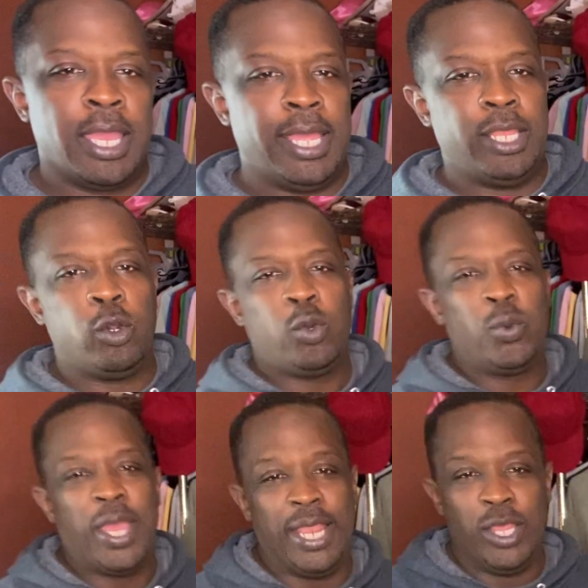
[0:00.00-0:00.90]
Hello,
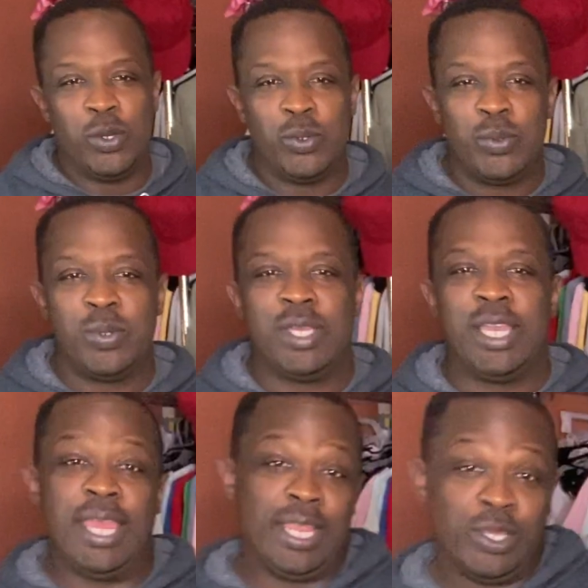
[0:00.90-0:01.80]
hello,
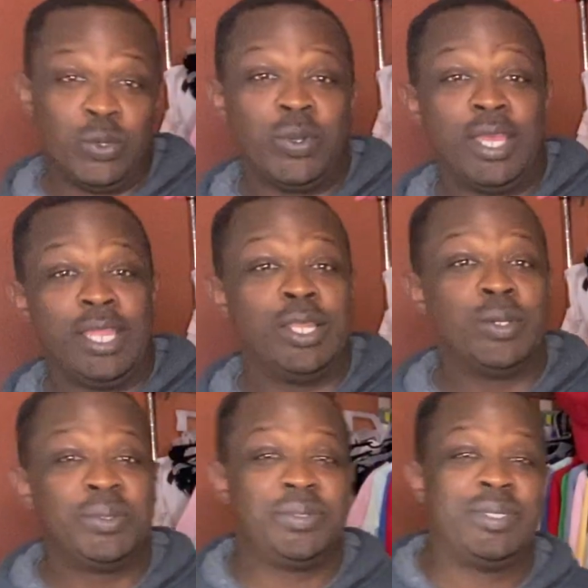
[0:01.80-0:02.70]
hello,
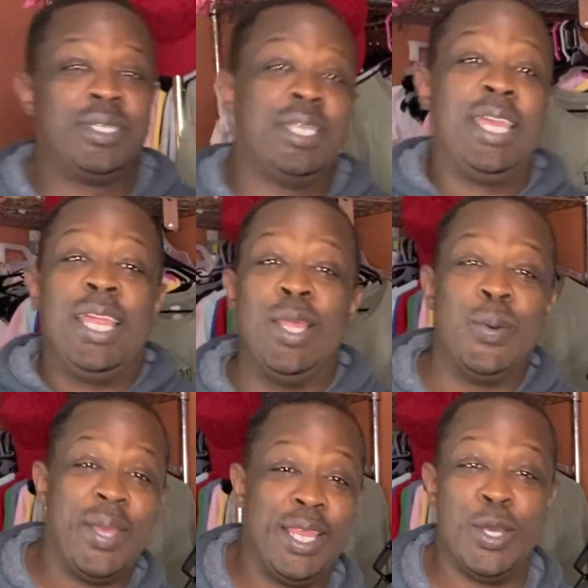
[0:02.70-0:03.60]
hello,
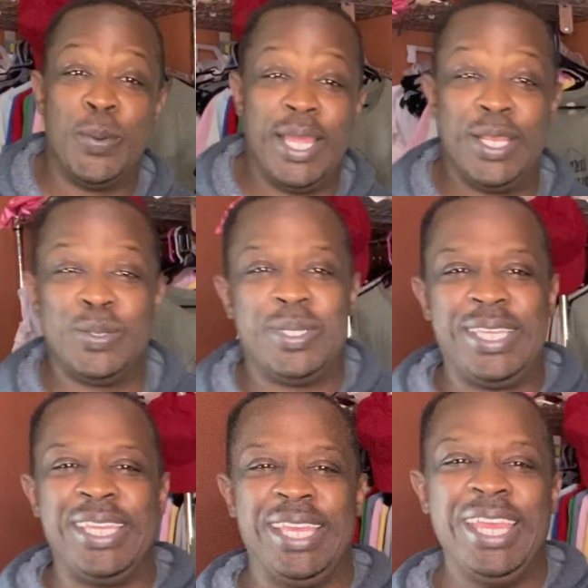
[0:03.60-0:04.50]
hello, hello, hello,
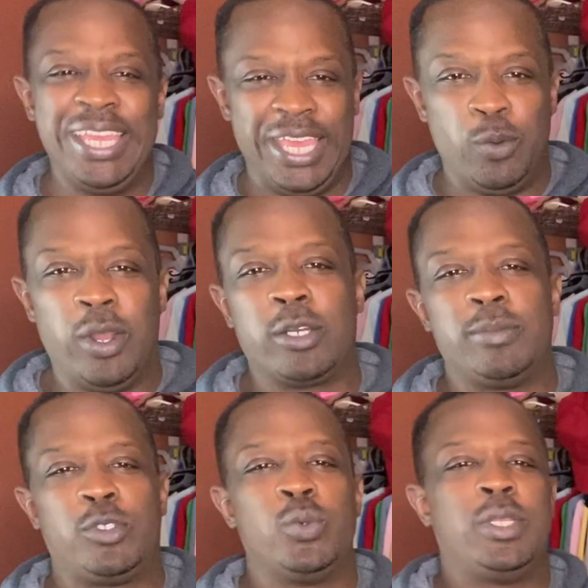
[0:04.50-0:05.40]
and
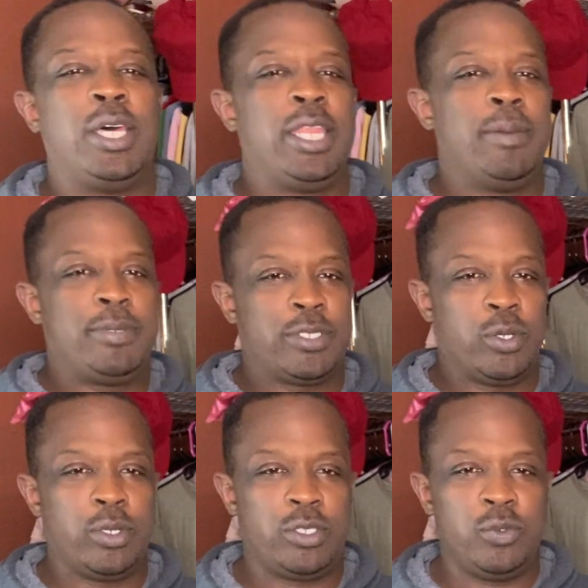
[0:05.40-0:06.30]
welcome to another
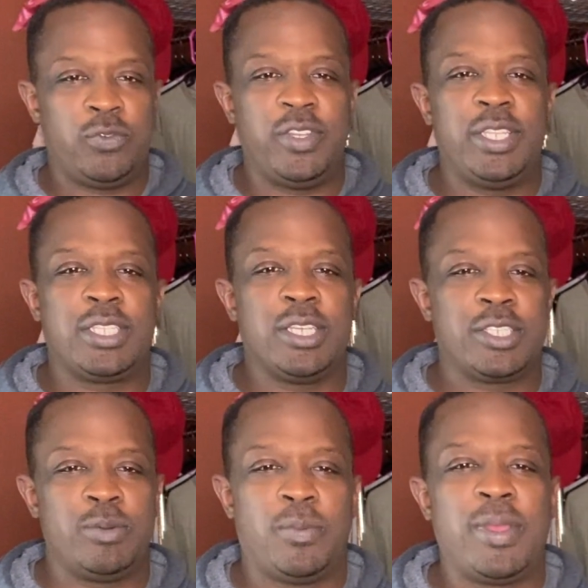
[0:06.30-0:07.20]
episode of 250's
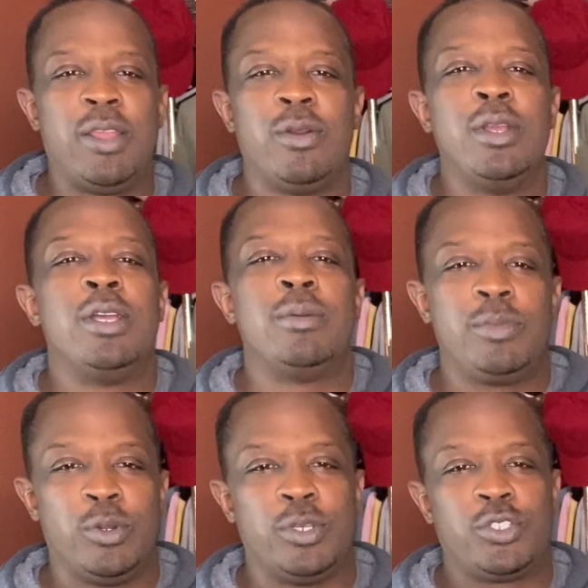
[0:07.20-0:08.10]
Custom Apparel.
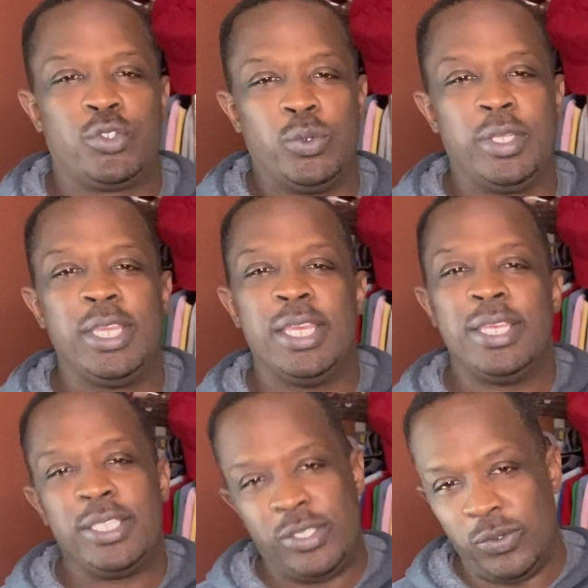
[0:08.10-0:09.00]
Yours truly,
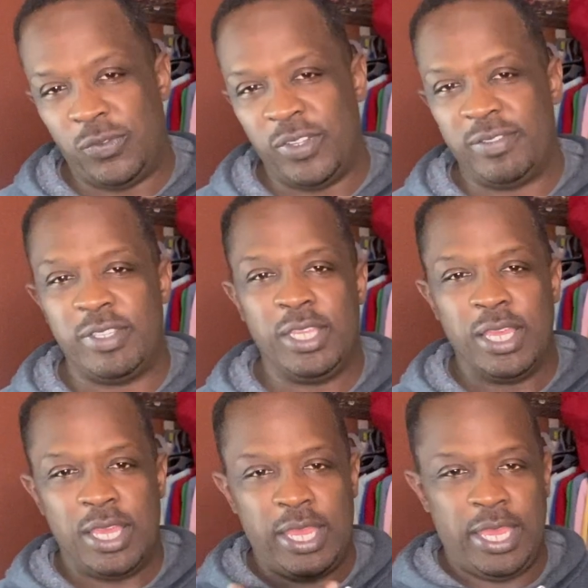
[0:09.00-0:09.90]
250,
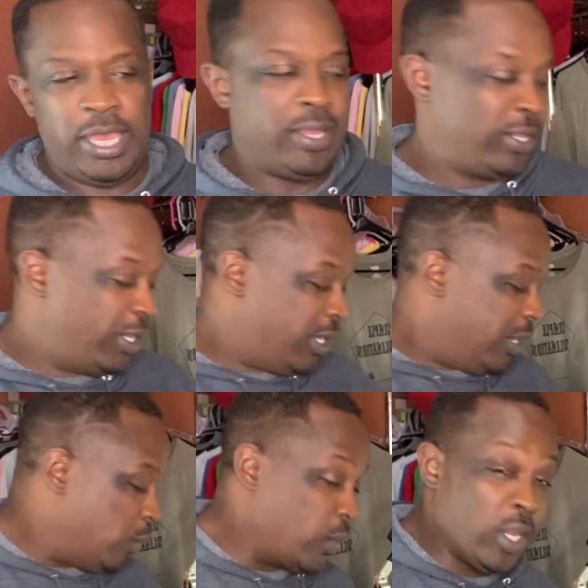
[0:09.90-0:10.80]
and
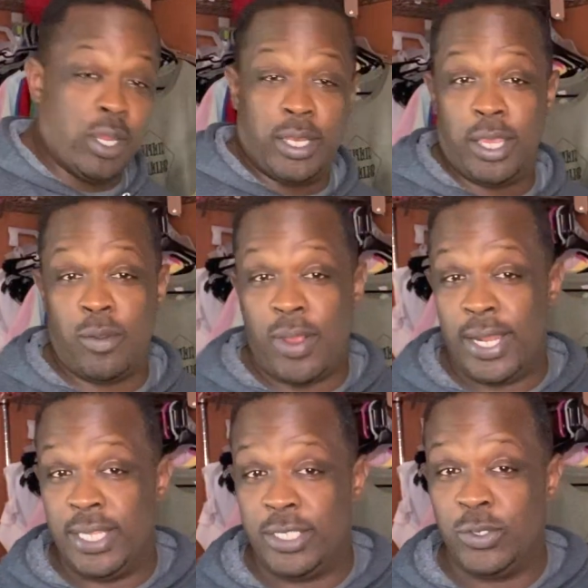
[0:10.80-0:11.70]
we're gonna get right
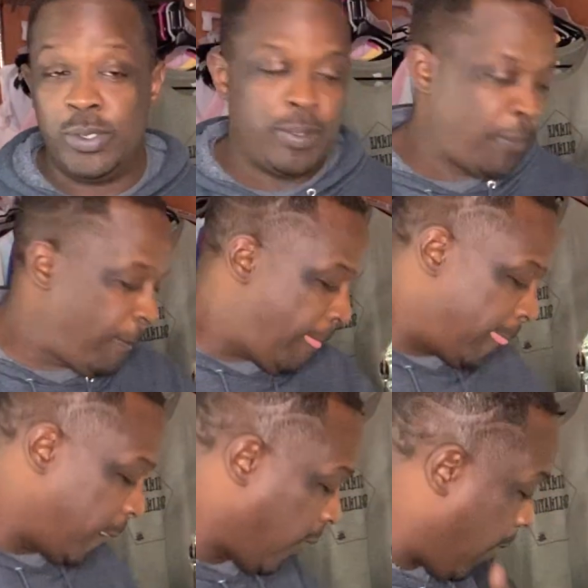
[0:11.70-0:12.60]
into
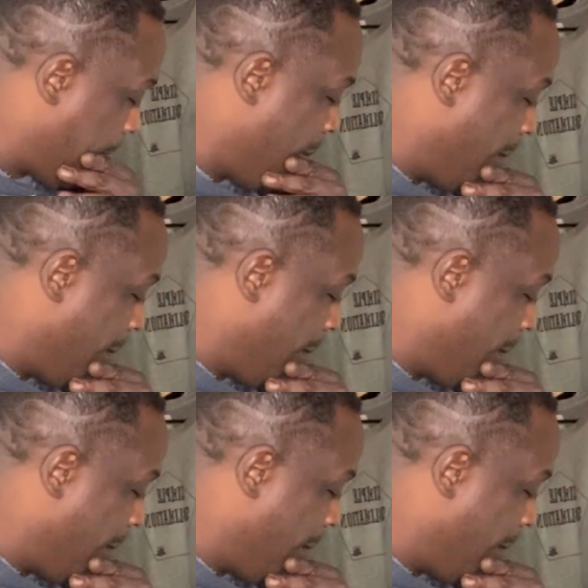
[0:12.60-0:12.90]
it. Okay.